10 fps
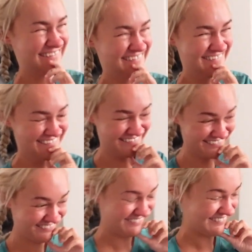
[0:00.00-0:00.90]
So then
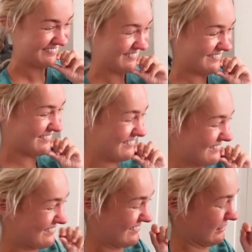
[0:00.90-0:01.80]
I put her
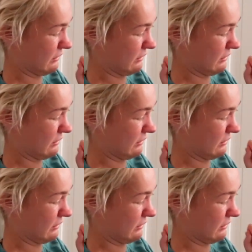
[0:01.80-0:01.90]
on her